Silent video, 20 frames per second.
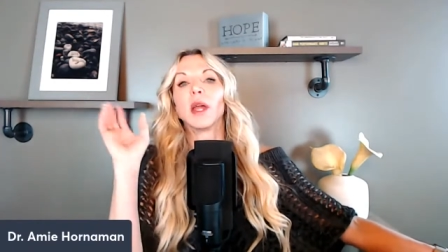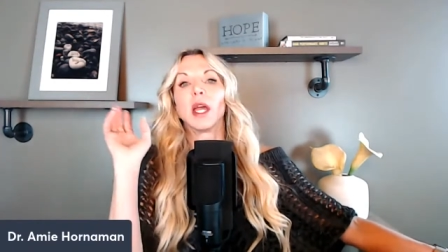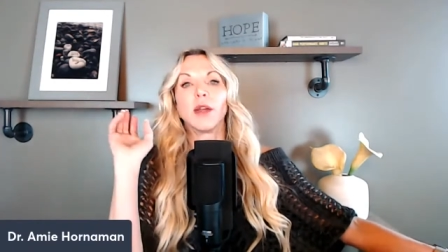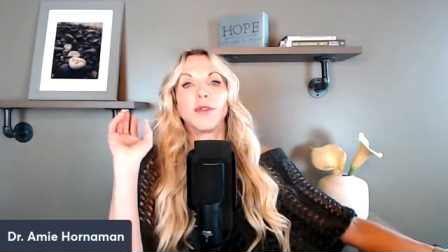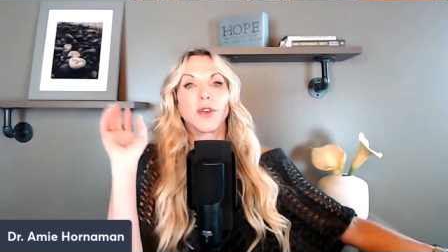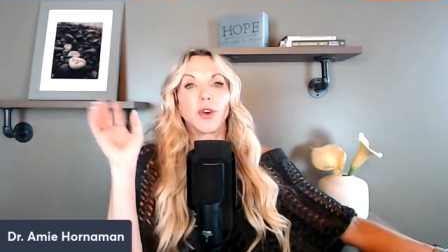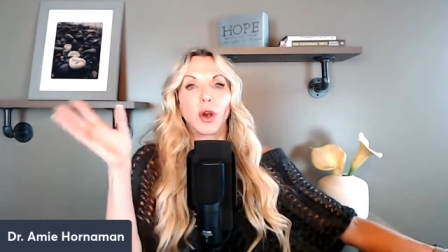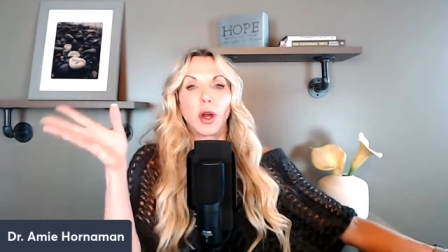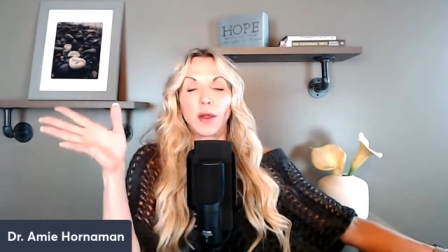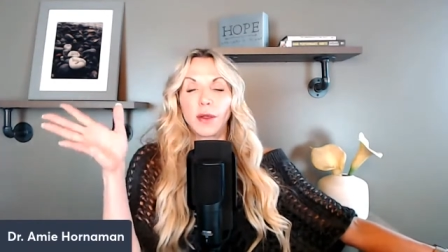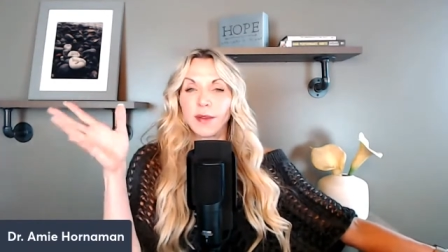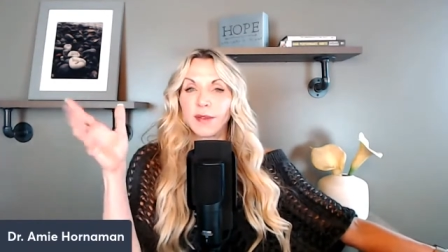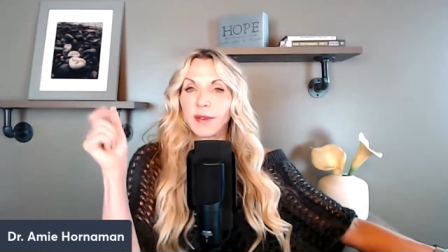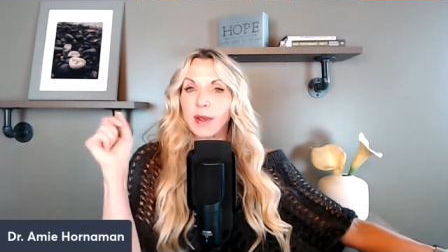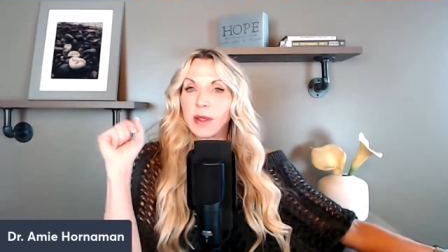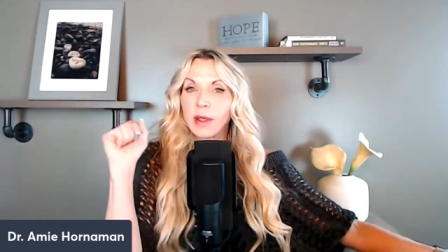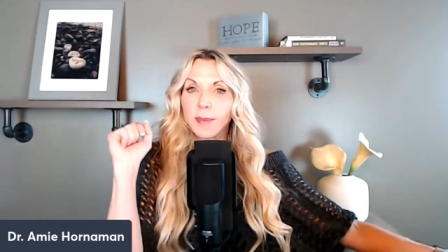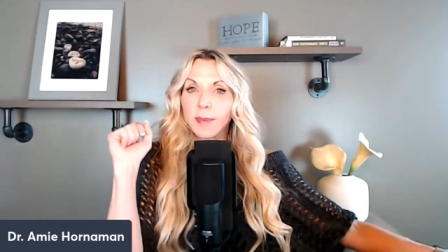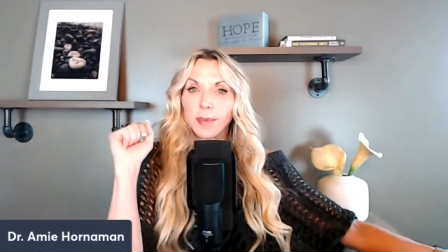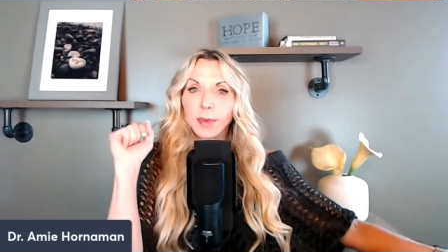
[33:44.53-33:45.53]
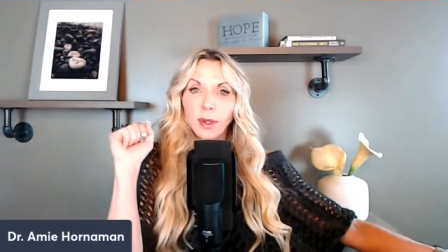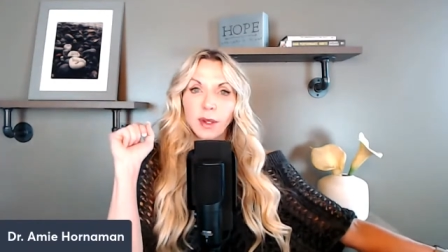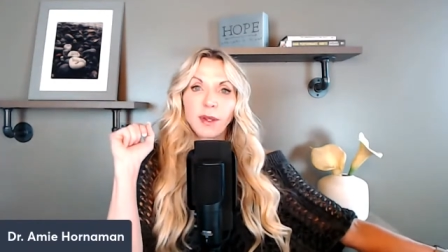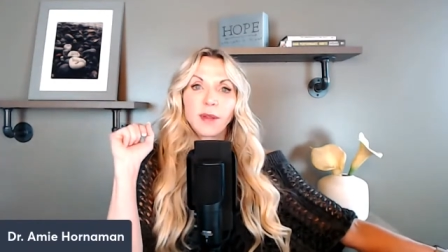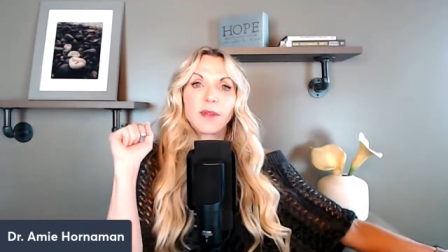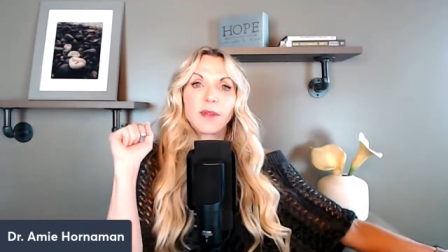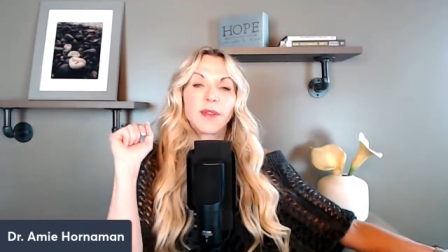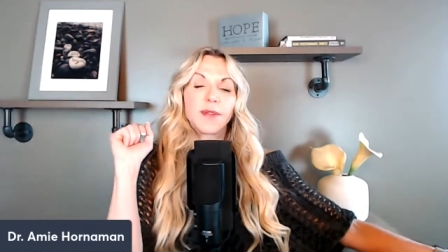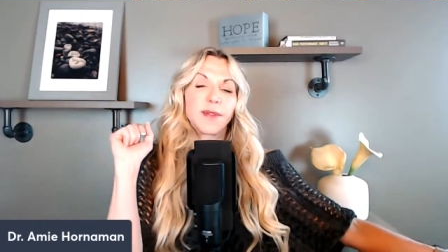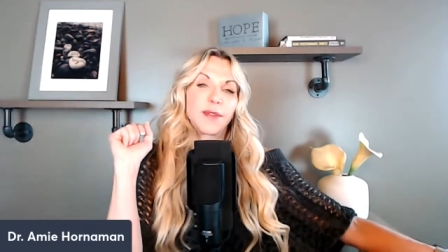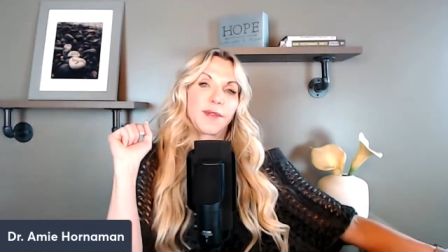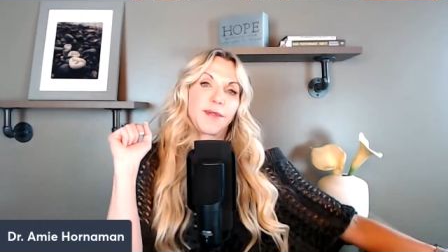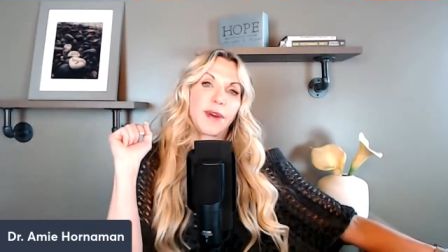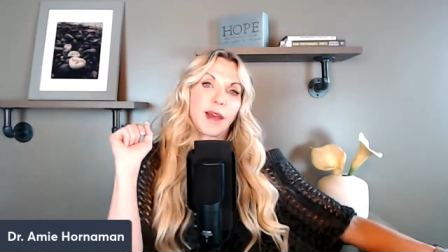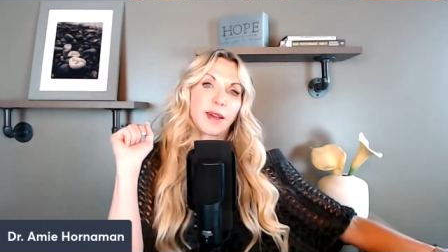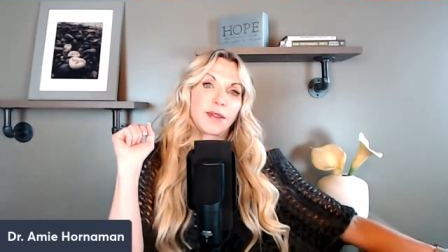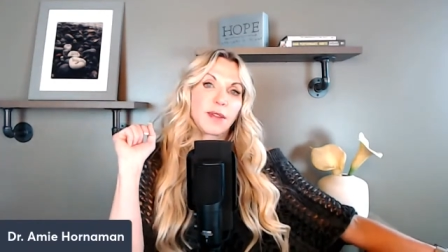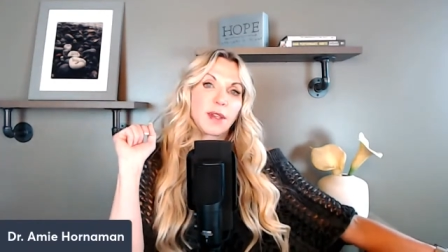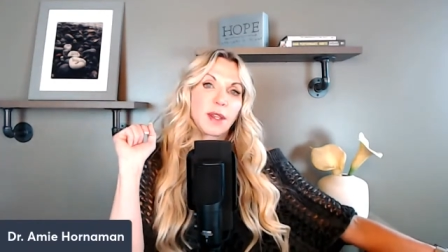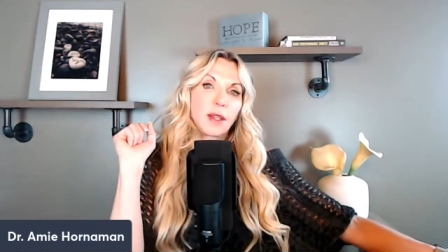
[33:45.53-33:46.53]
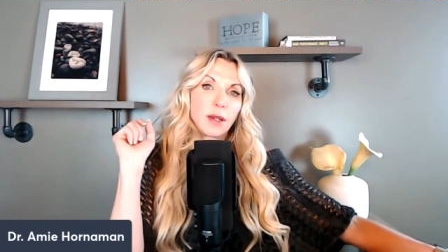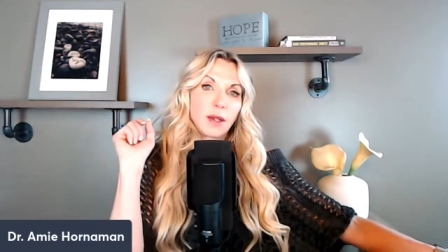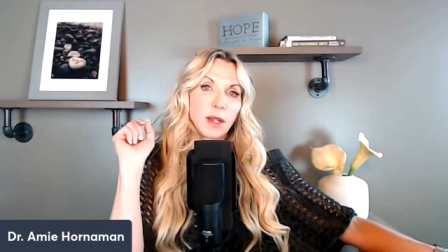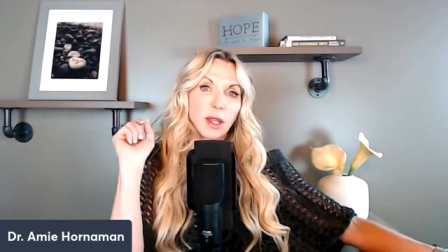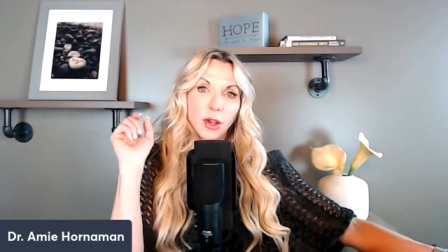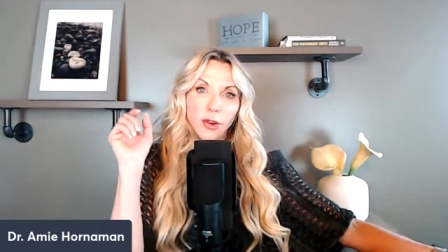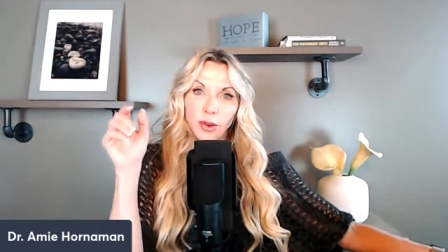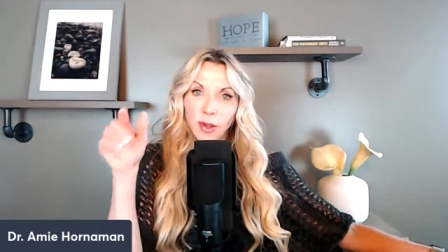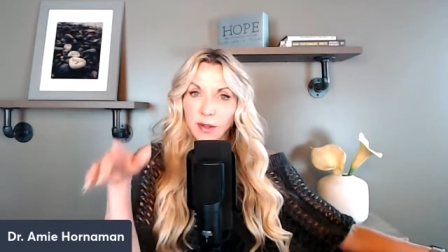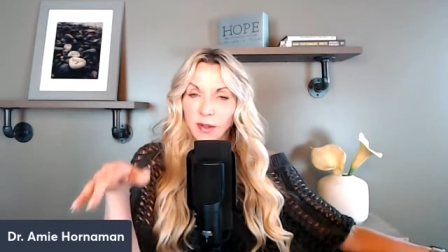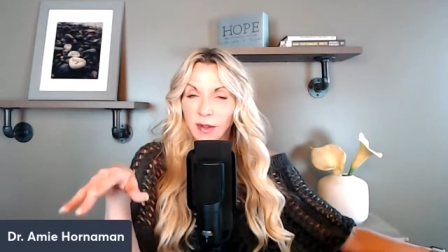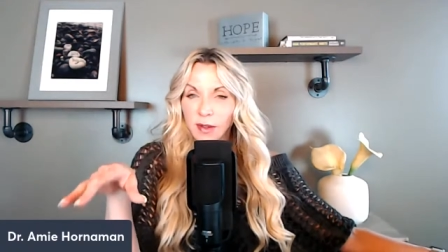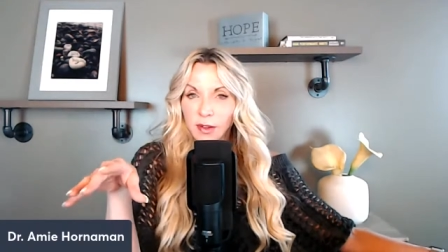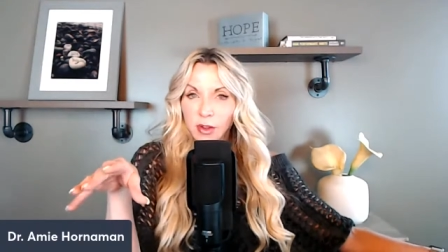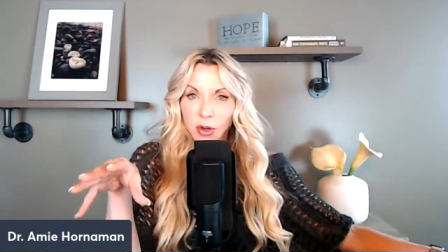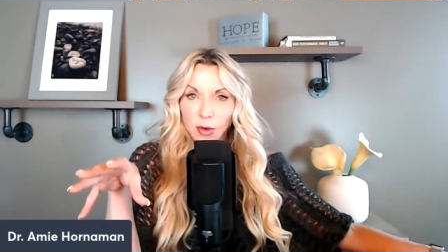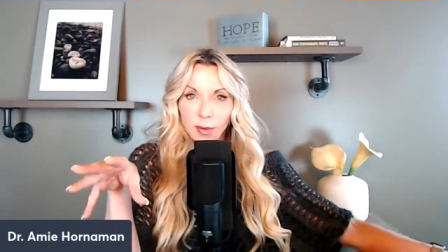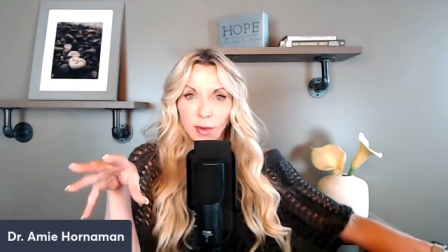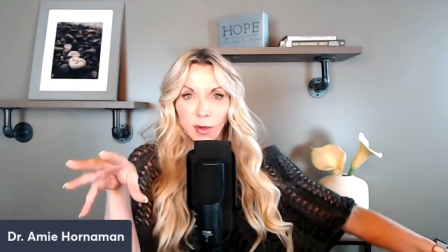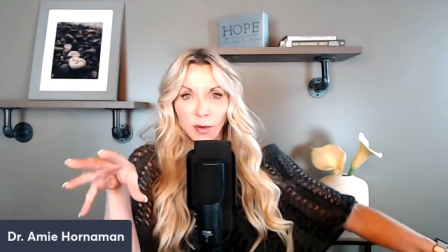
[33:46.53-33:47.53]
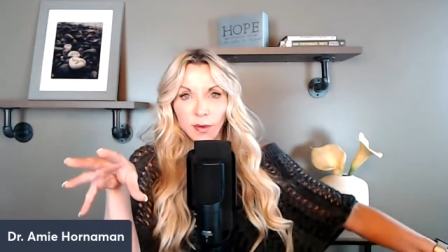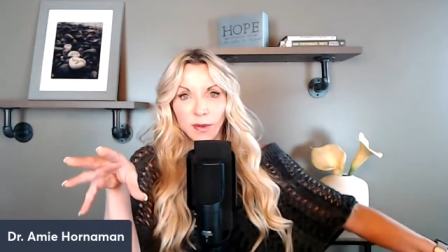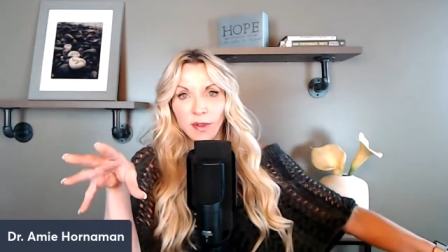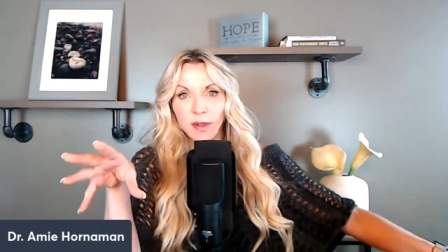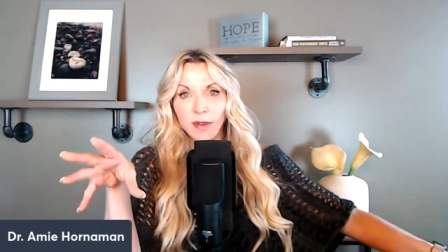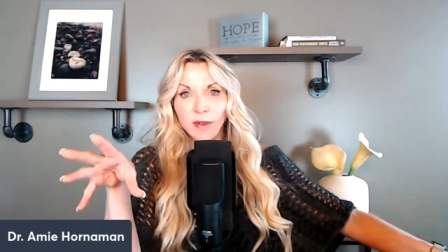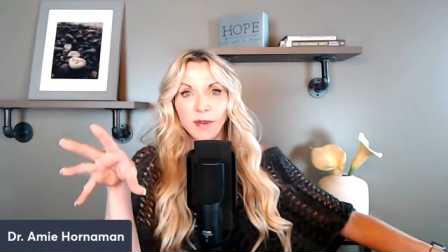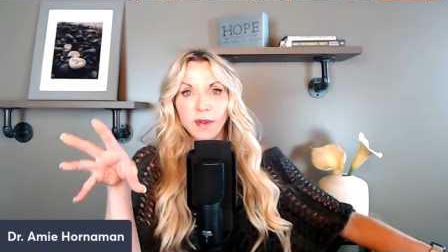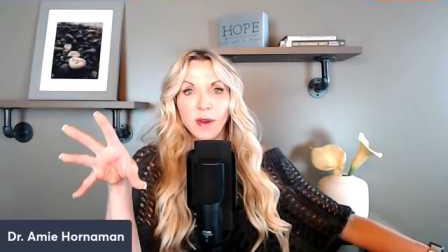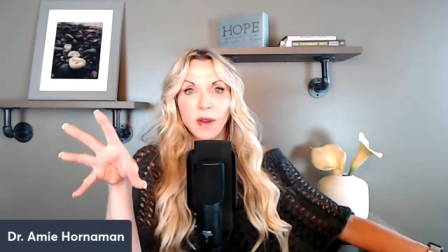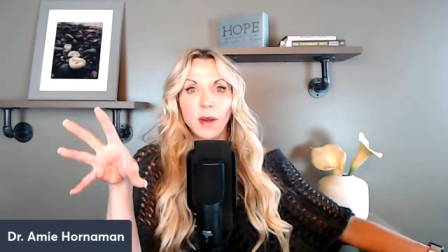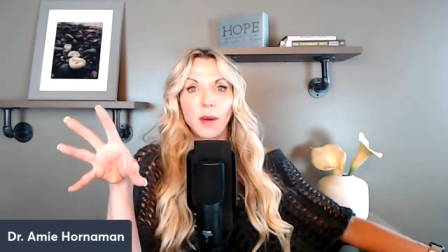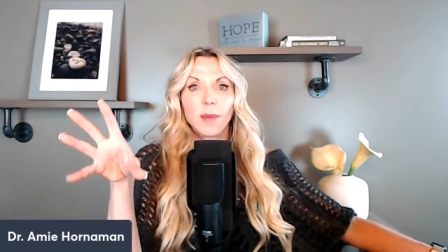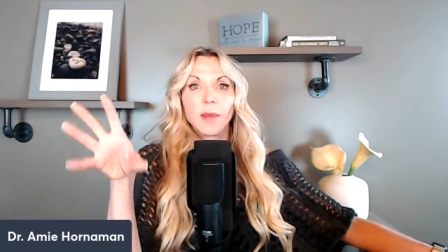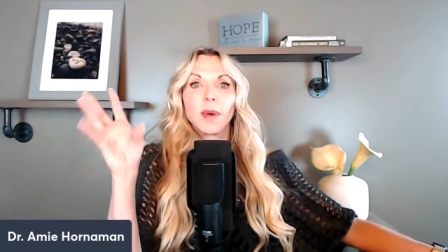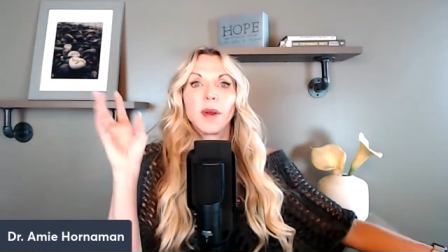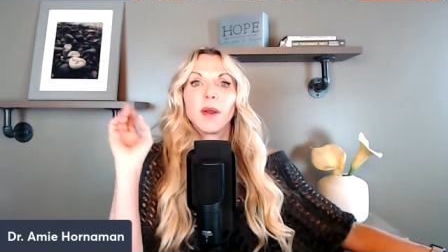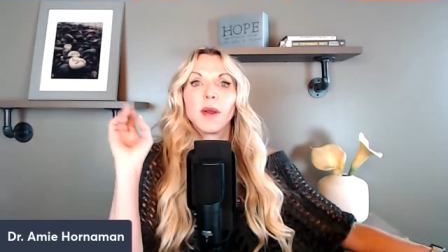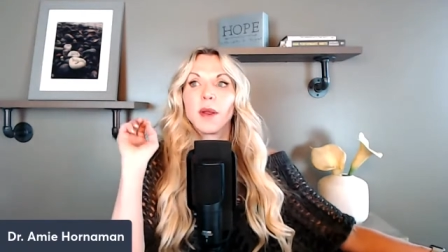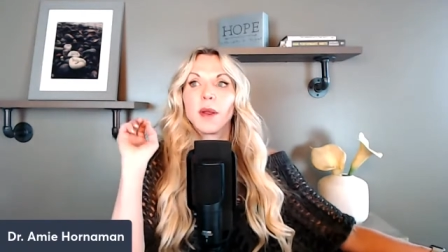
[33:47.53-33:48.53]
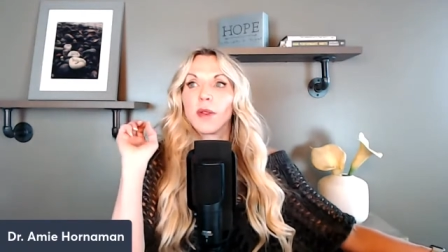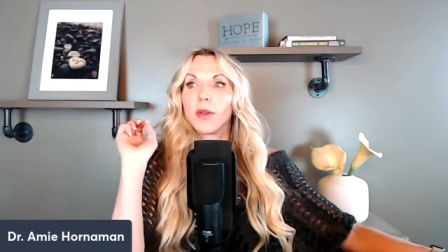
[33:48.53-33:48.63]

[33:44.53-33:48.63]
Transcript: if you're on the side that believes that the vaccine decreases your immune system,